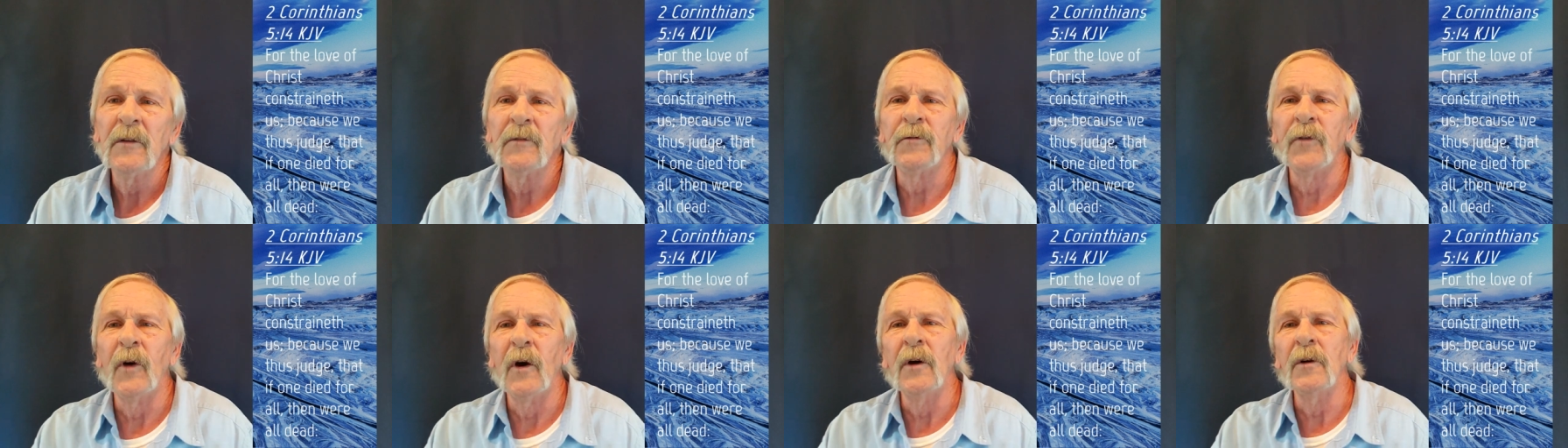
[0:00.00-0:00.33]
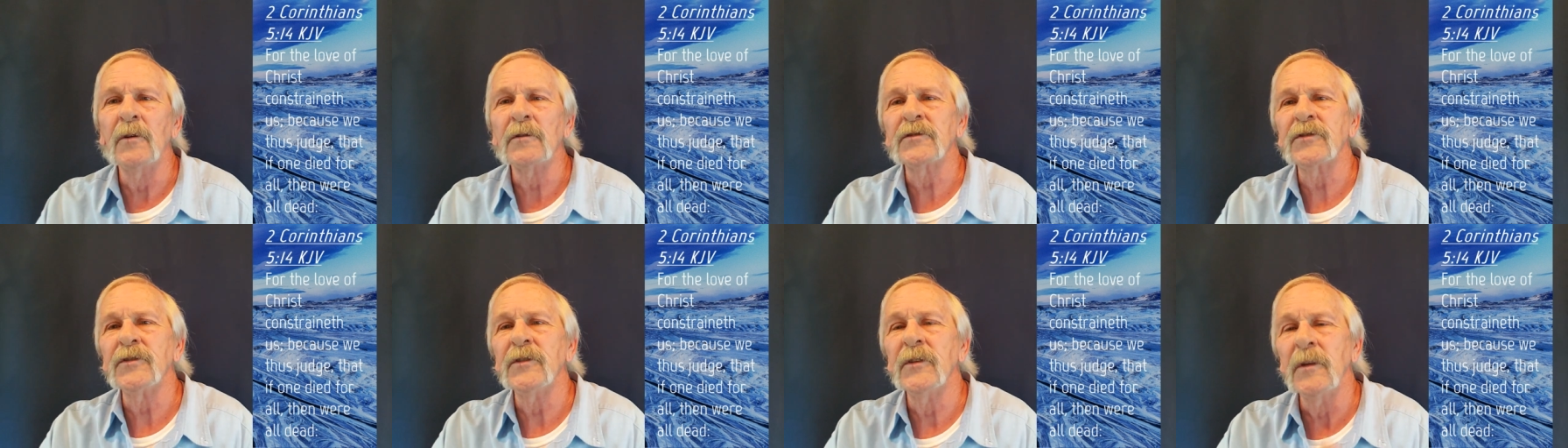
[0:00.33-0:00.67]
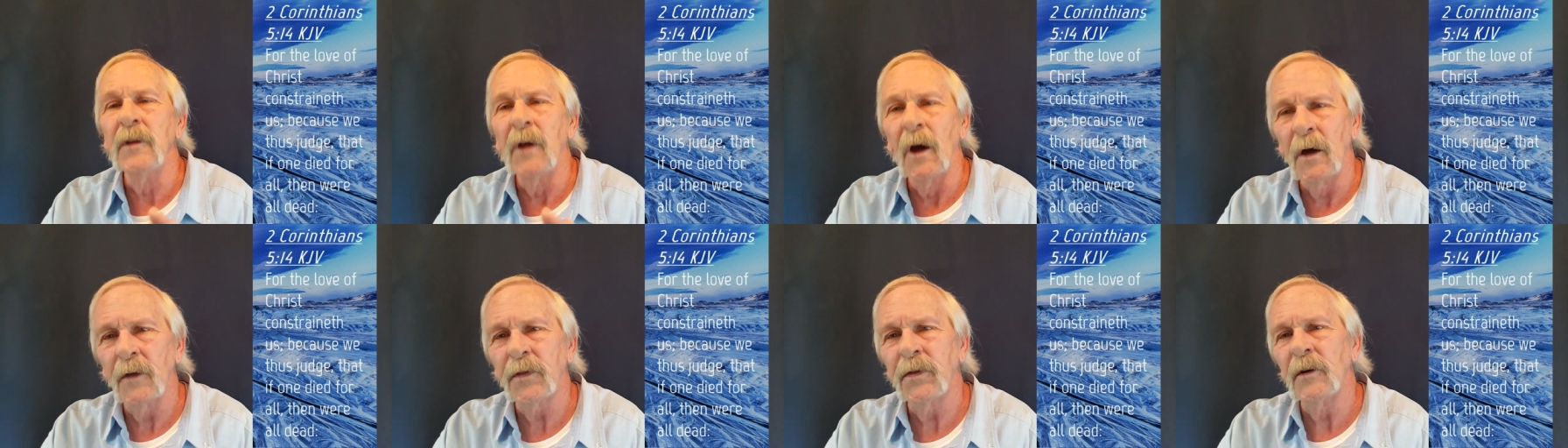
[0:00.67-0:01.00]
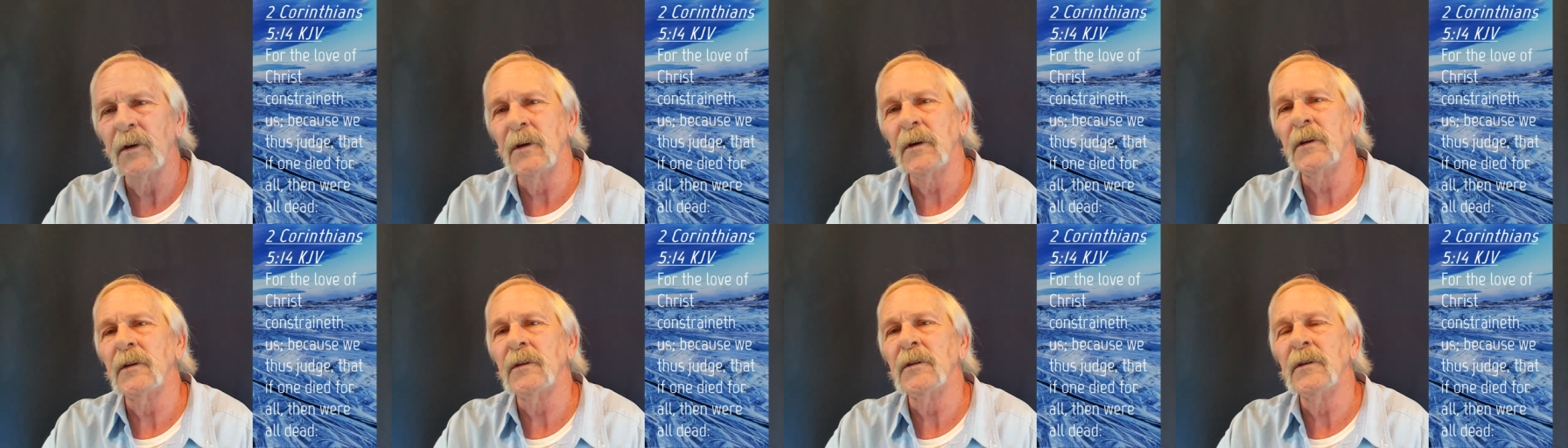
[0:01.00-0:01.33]
Folks,
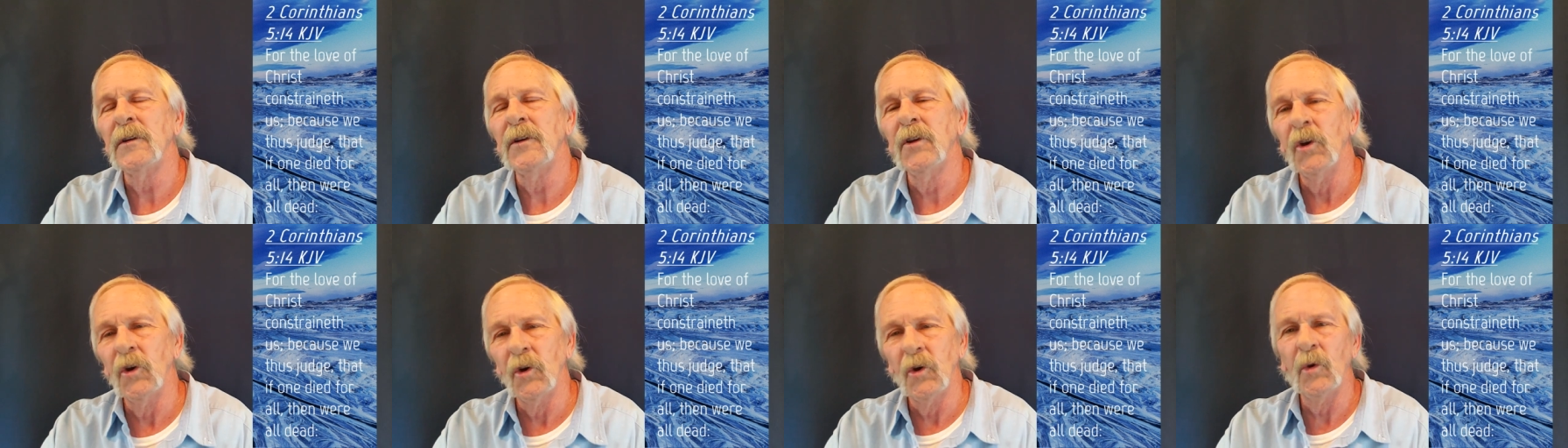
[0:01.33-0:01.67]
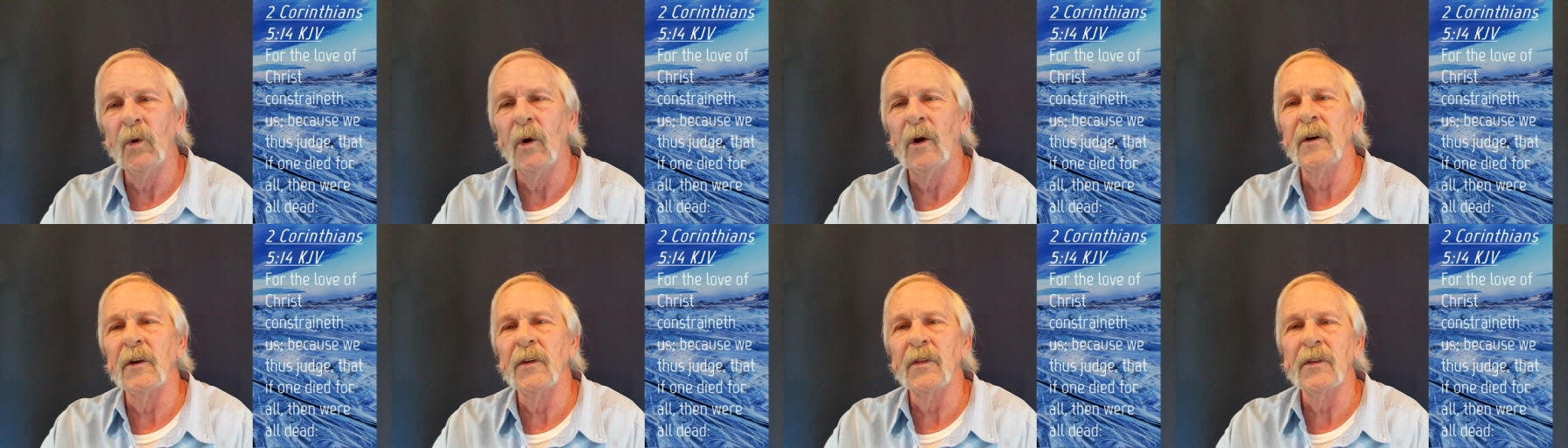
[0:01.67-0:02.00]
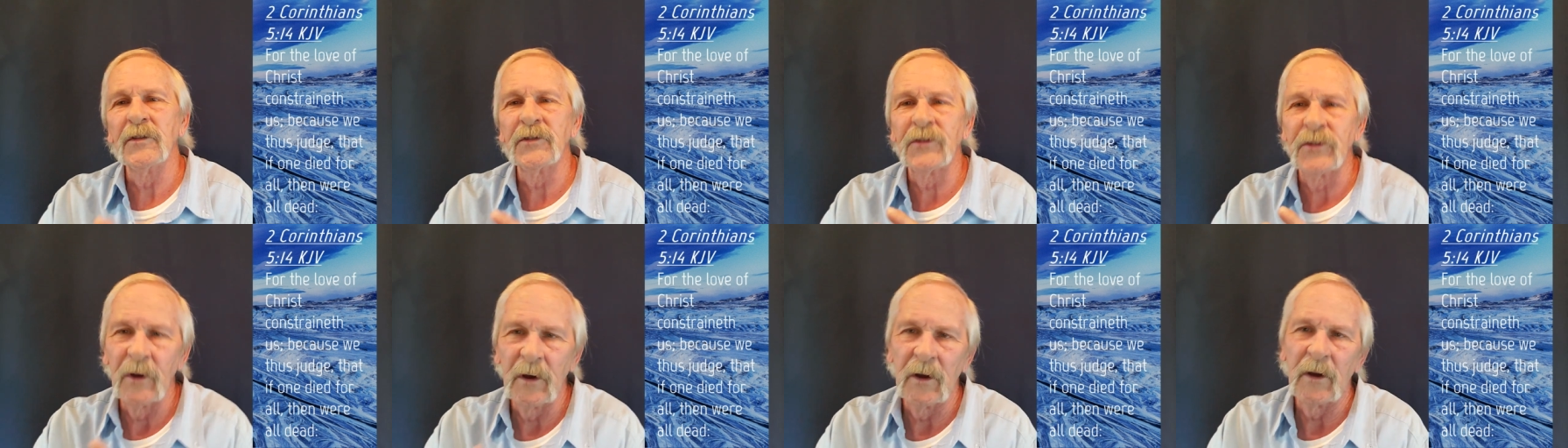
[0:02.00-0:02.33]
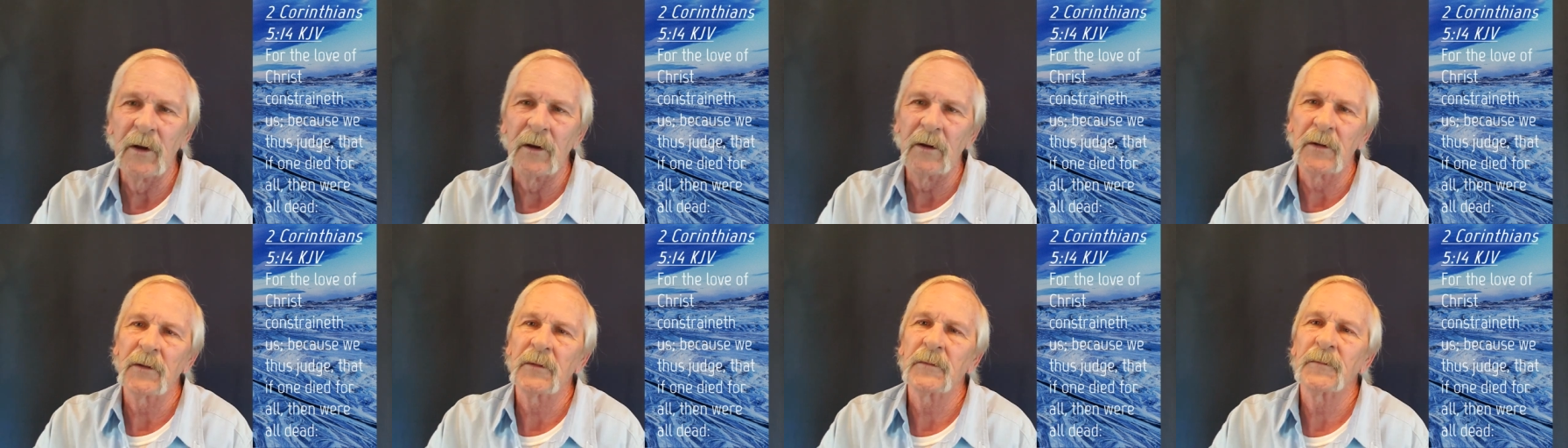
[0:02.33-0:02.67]
nothing new under the
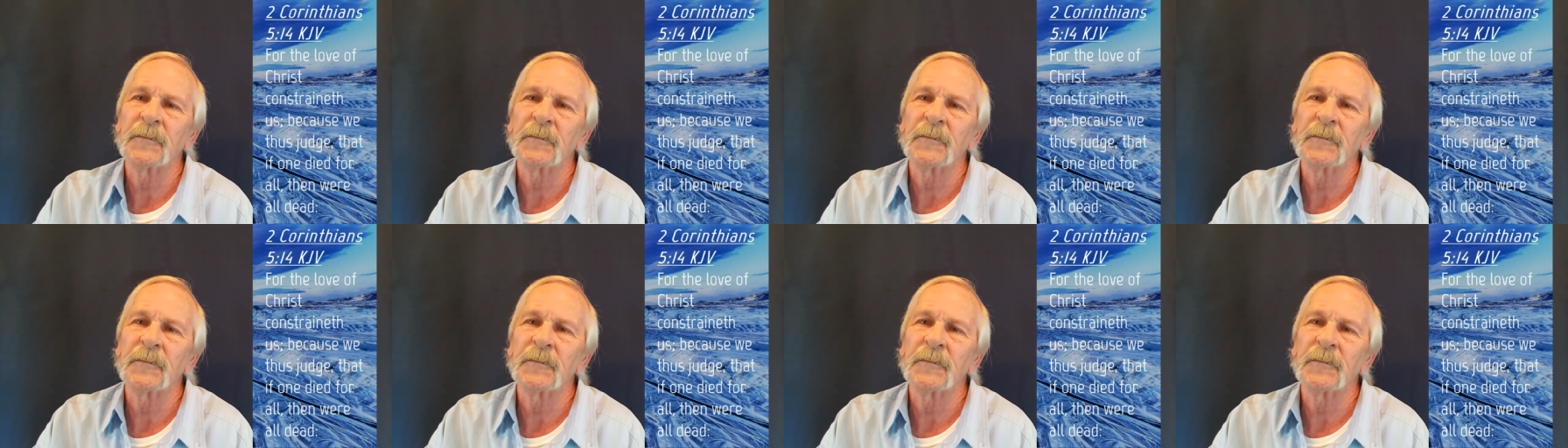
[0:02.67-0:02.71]
sun.